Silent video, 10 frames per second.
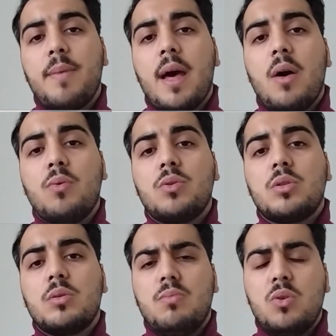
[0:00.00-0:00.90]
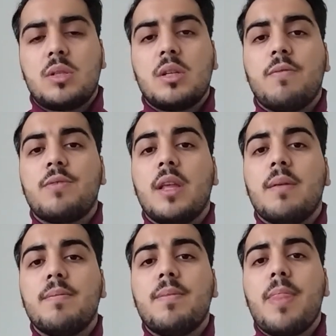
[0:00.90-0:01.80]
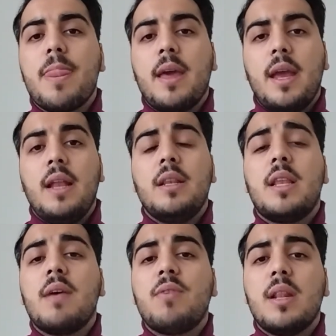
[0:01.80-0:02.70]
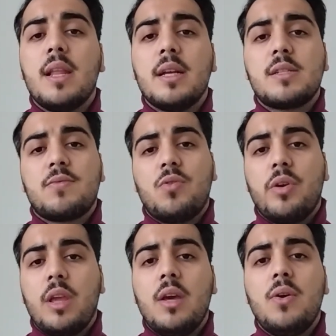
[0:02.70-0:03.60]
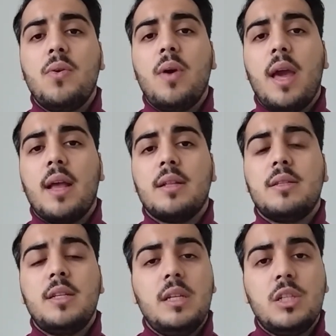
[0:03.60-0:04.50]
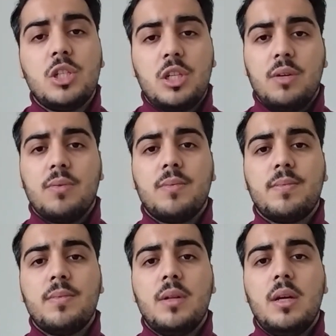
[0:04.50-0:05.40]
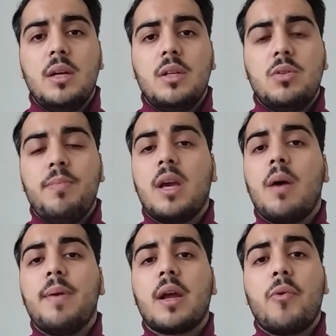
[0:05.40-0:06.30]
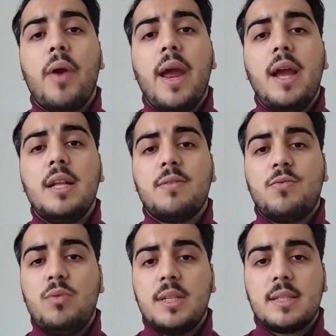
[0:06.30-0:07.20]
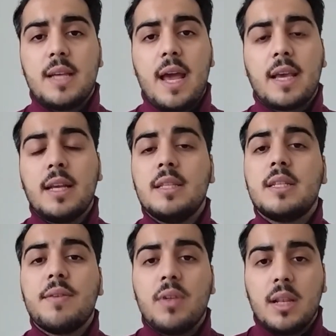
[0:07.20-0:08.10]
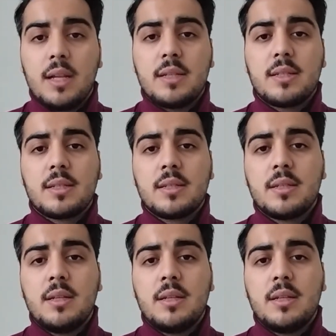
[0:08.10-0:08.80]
about most of them in Developers for you and teach you to become a great full stack in Developers.